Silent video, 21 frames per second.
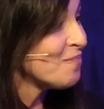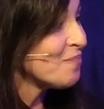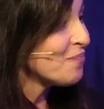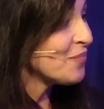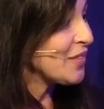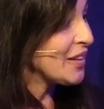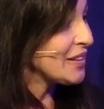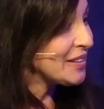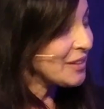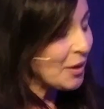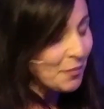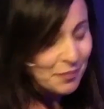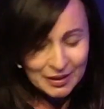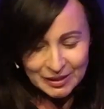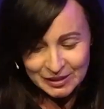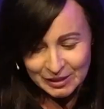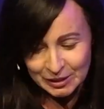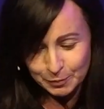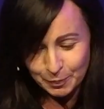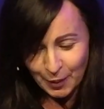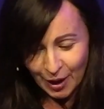There's something
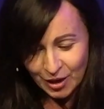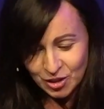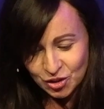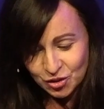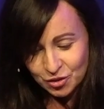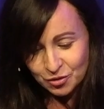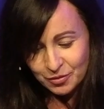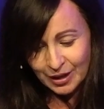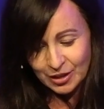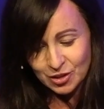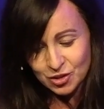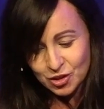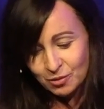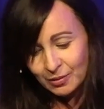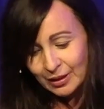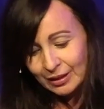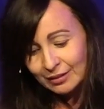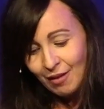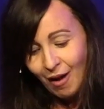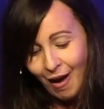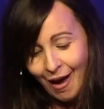special in
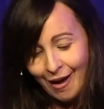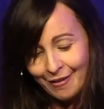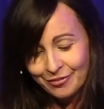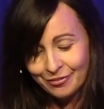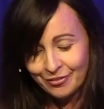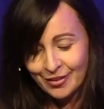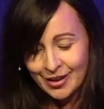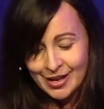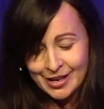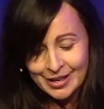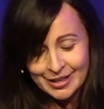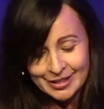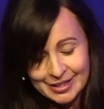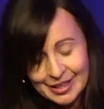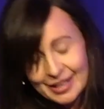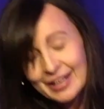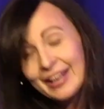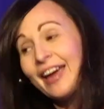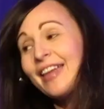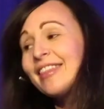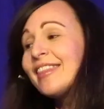doing life
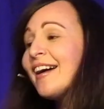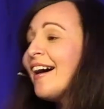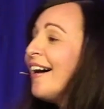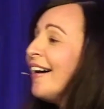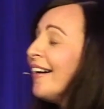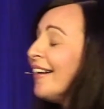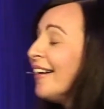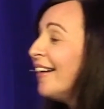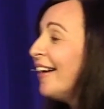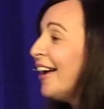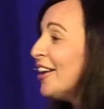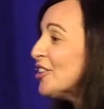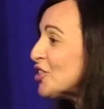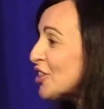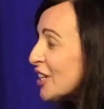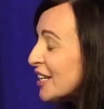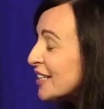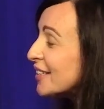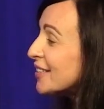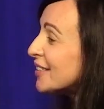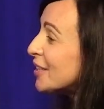together, and
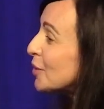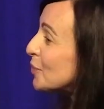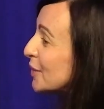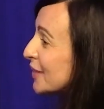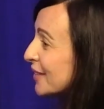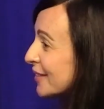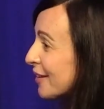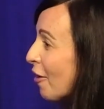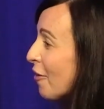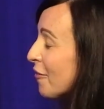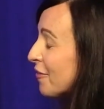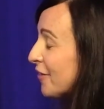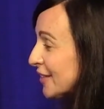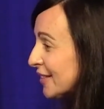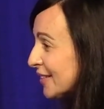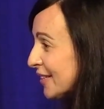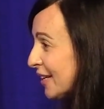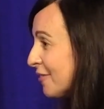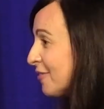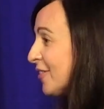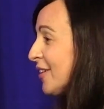Jesus himself has
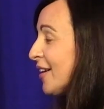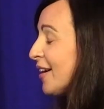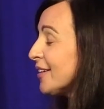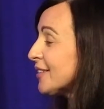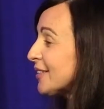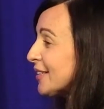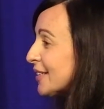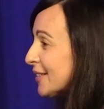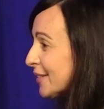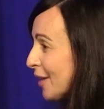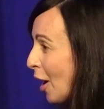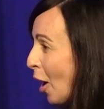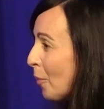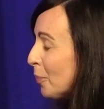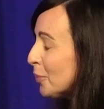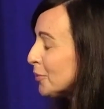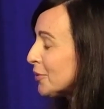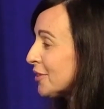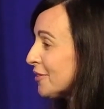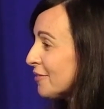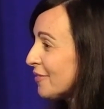given us
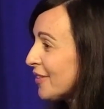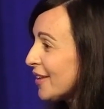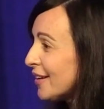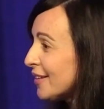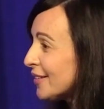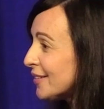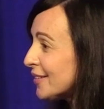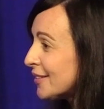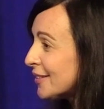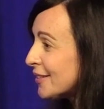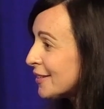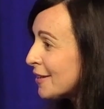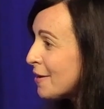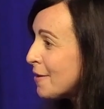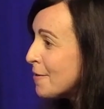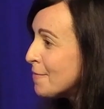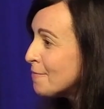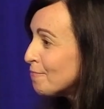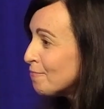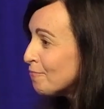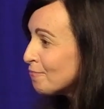examples of this.
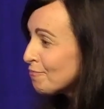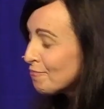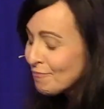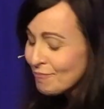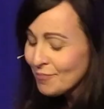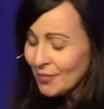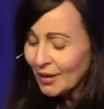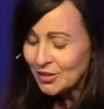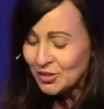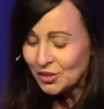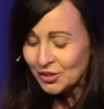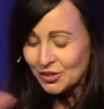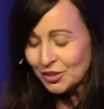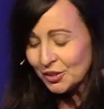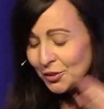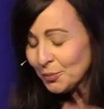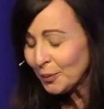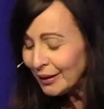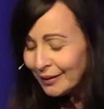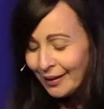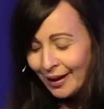And just
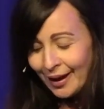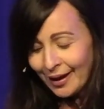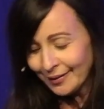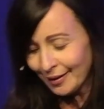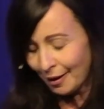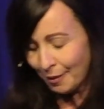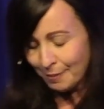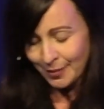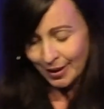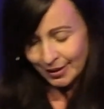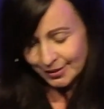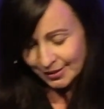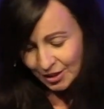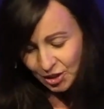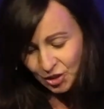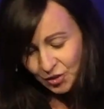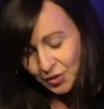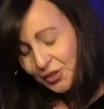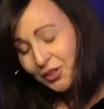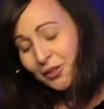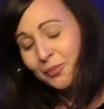as we land our message
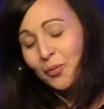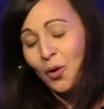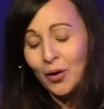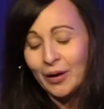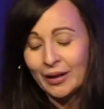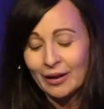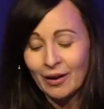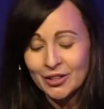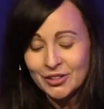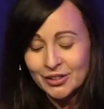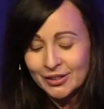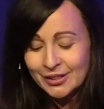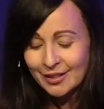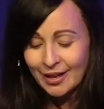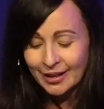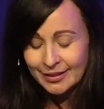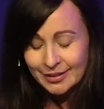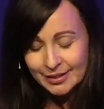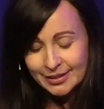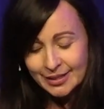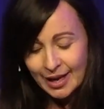this morning, I'd just
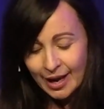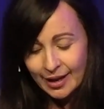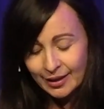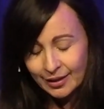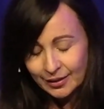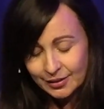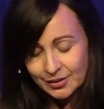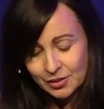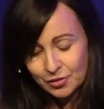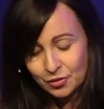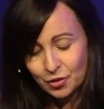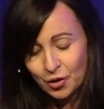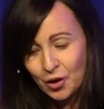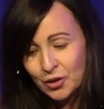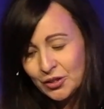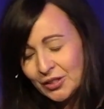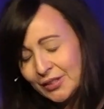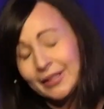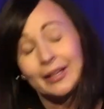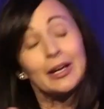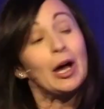like to take us through
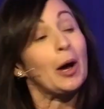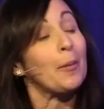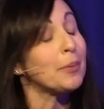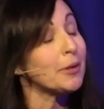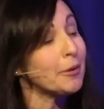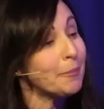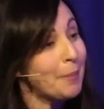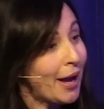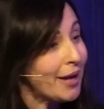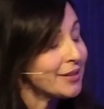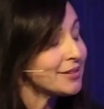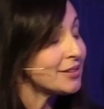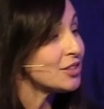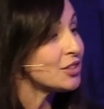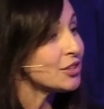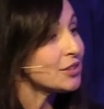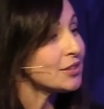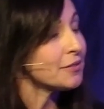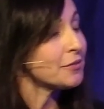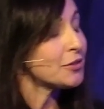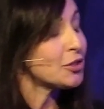just a couple of
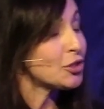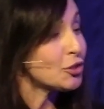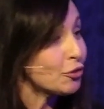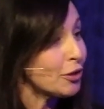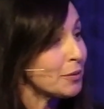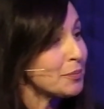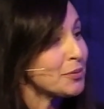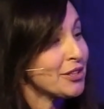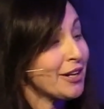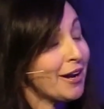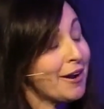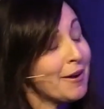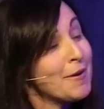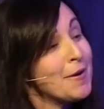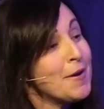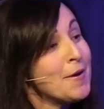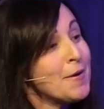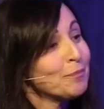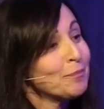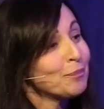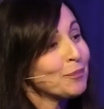passages of scripture.
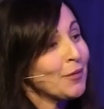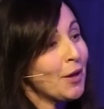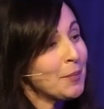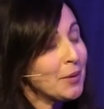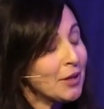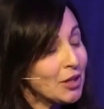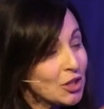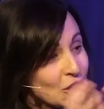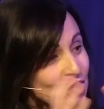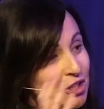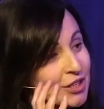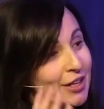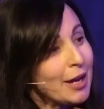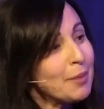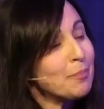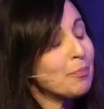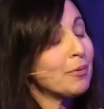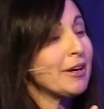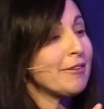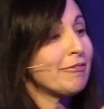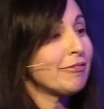I'm going to share
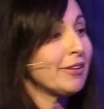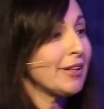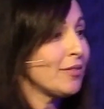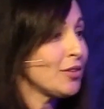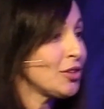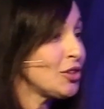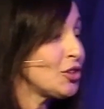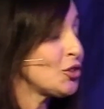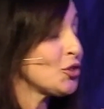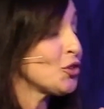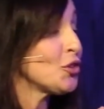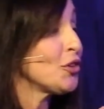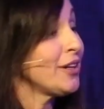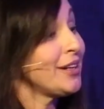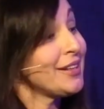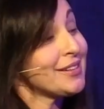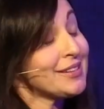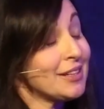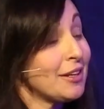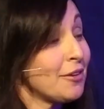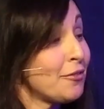briefly the
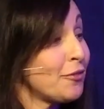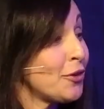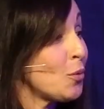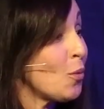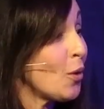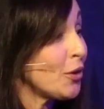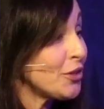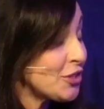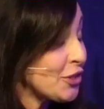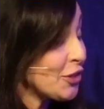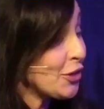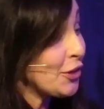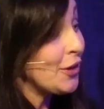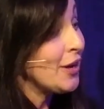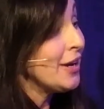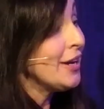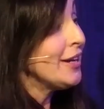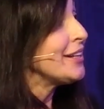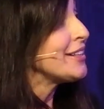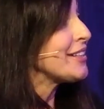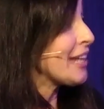stories, and if you want to
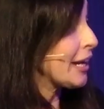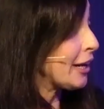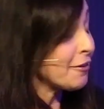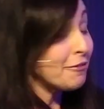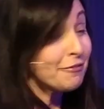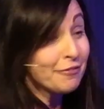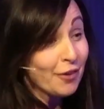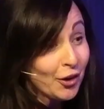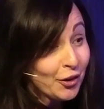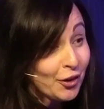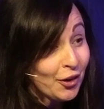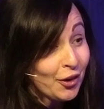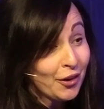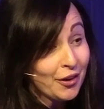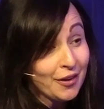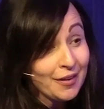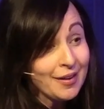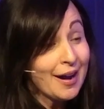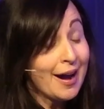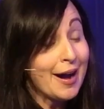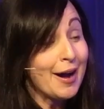take a photo
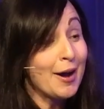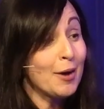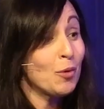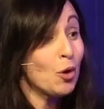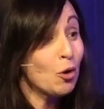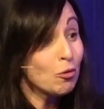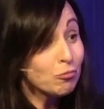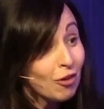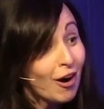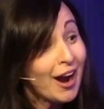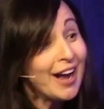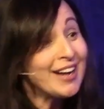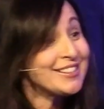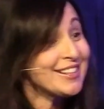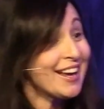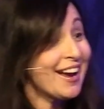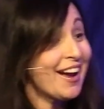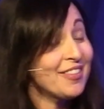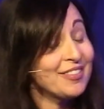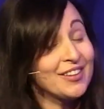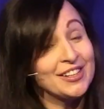or write
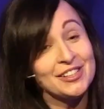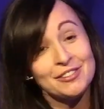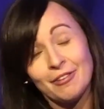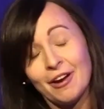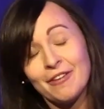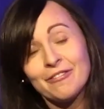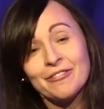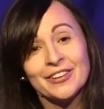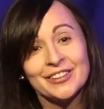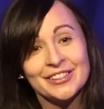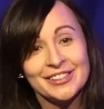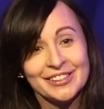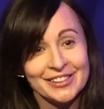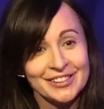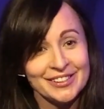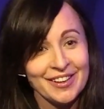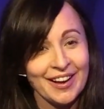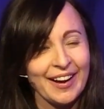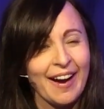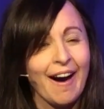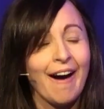down these references,
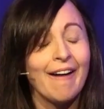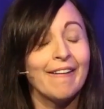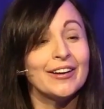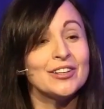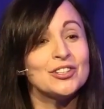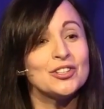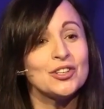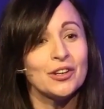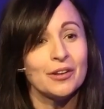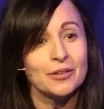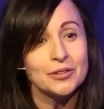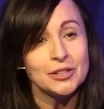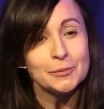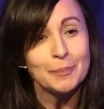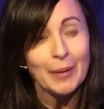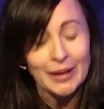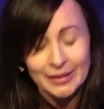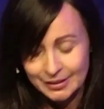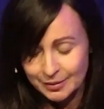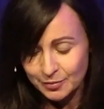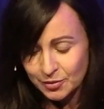I encourage you to
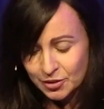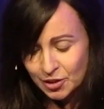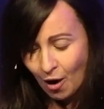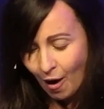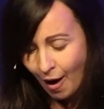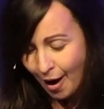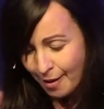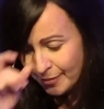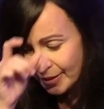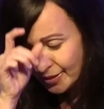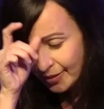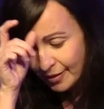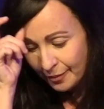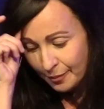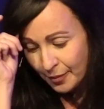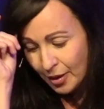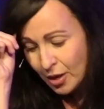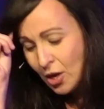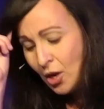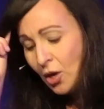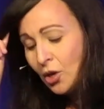spend some time in them
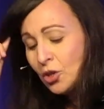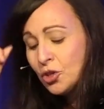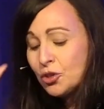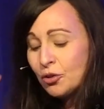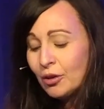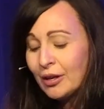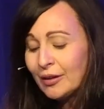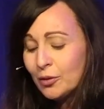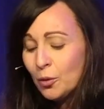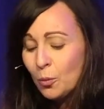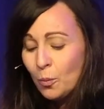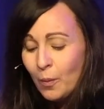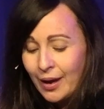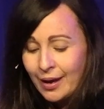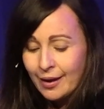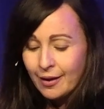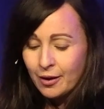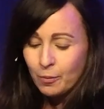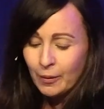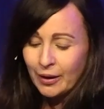during the week.